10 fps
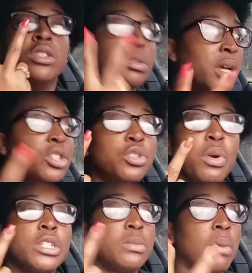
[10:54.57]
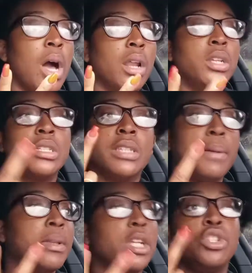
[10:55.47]
Just because you are smaller does
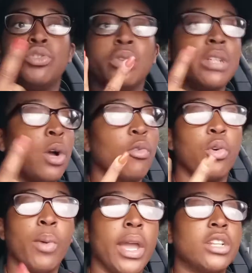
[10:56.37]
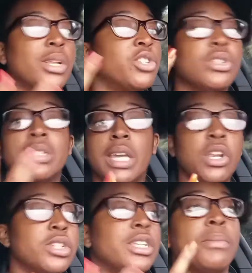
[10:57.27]
not mean that you are not overweight. Just because you're
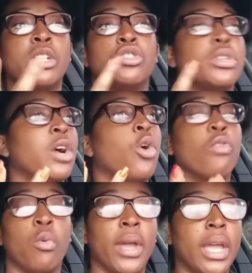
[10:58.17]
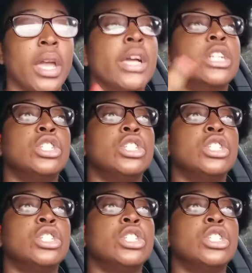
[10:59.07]
skinny does not mean that you're not overweight.